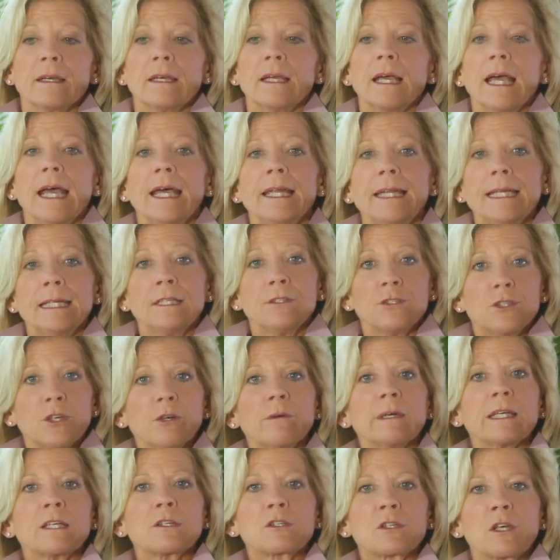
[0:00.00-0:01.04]
And in
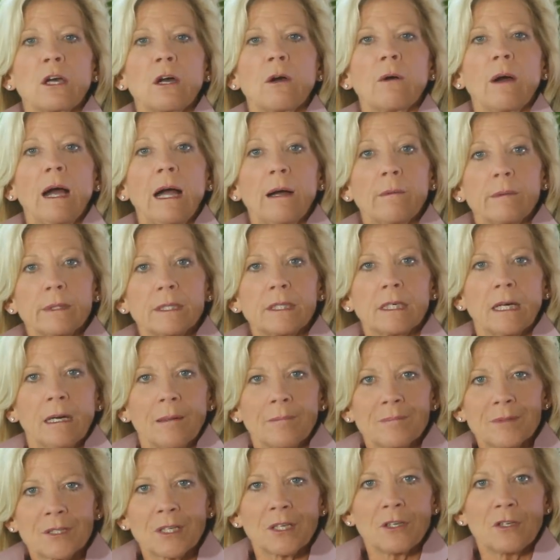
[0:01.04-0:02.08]
doing so, I would come
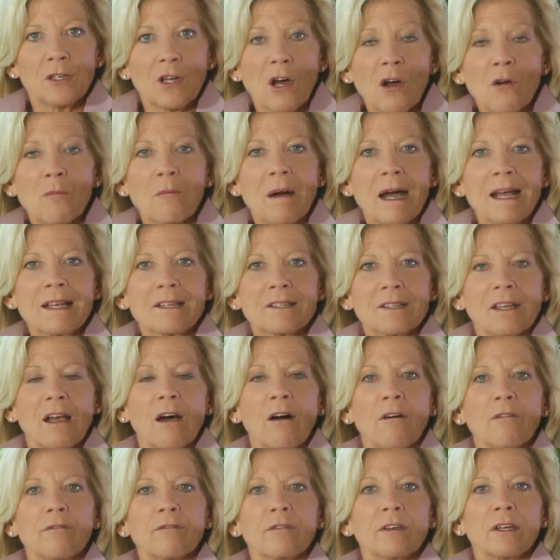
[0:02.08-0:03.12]
to know
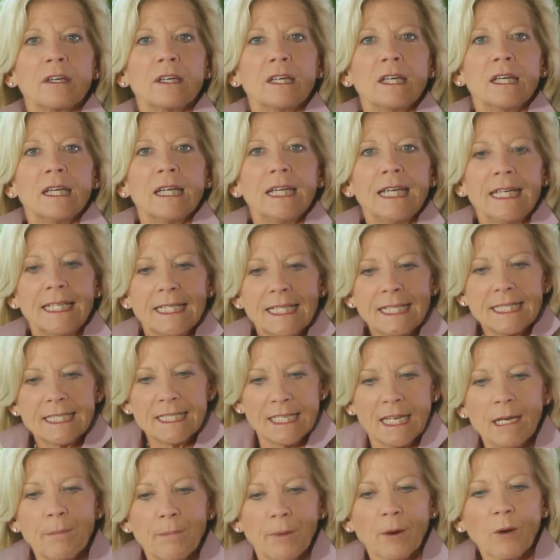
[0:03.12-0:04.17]
myself in a
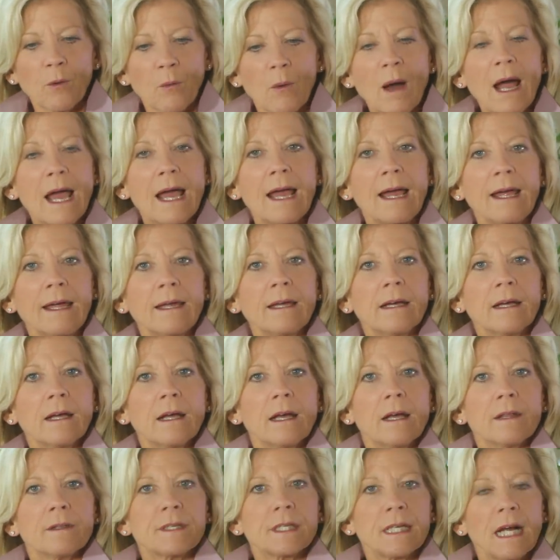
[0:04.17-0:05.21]
deeper way
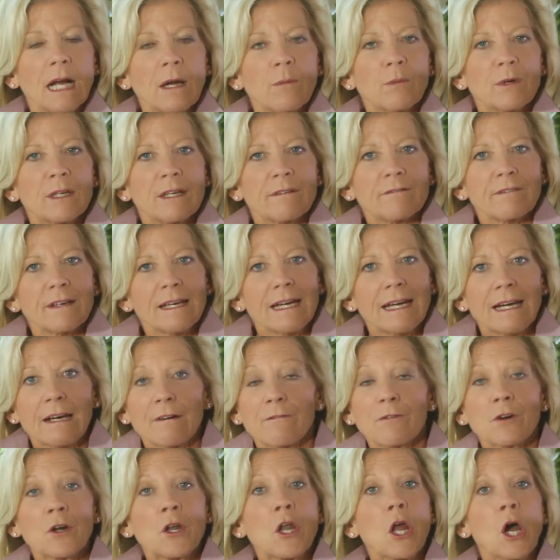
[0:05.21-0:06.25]
than I would have
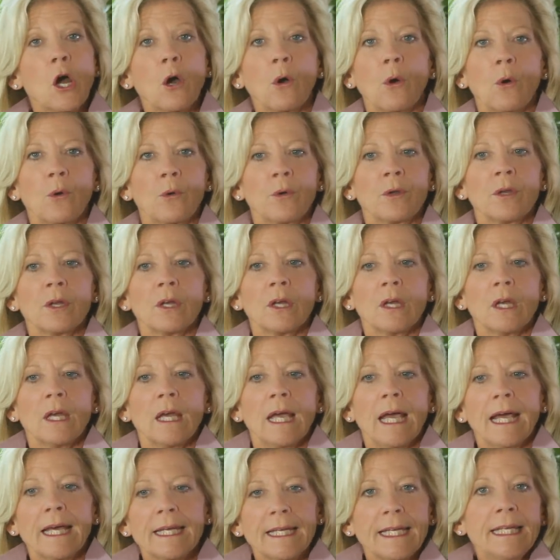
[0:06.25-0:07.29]
ever known
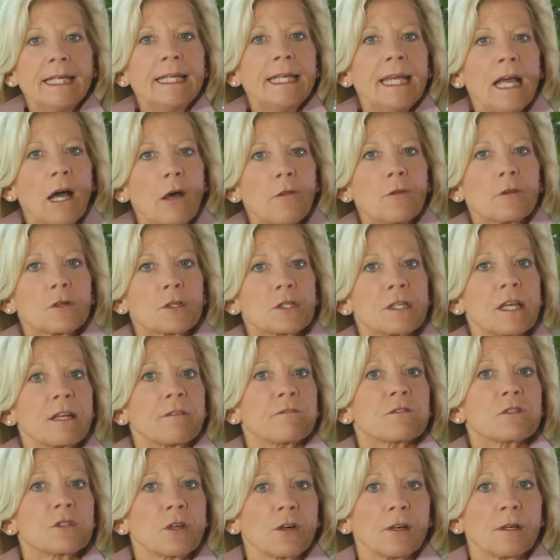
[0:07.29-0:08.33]
had any other set of
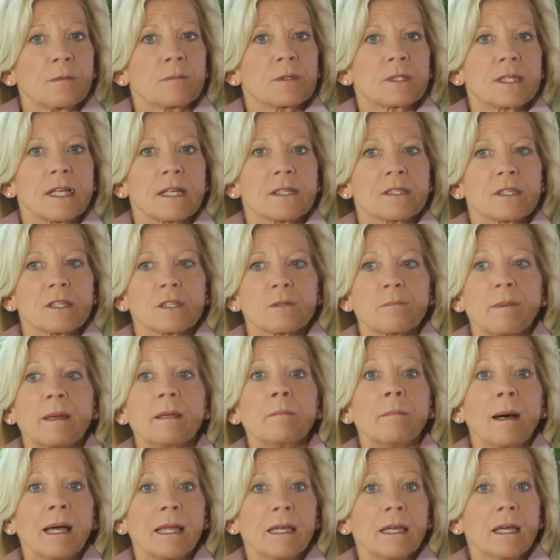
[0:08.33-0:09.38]
circumstances been
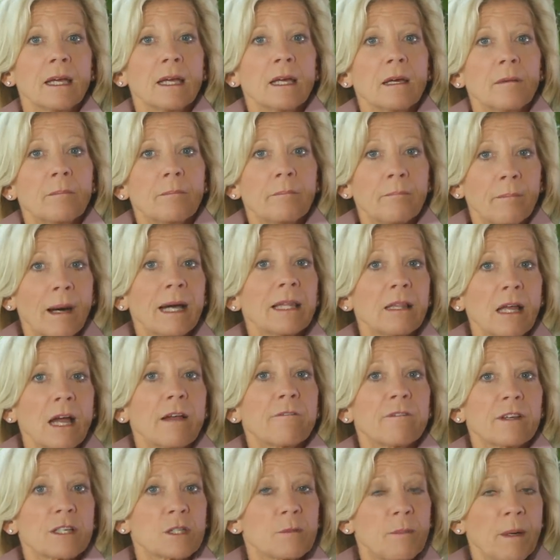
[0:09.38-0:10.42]
my life
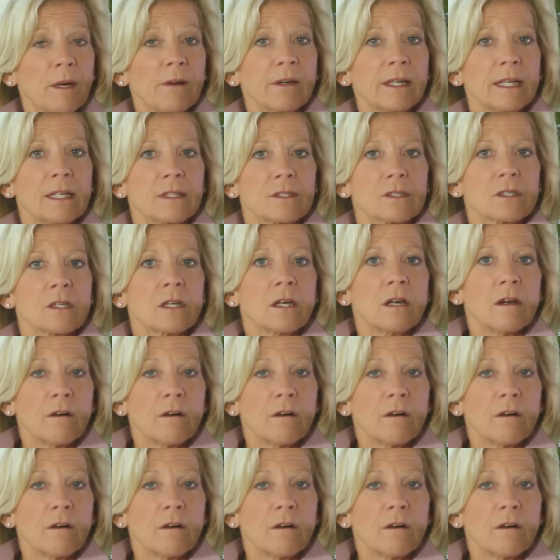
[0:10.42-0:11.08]
experience.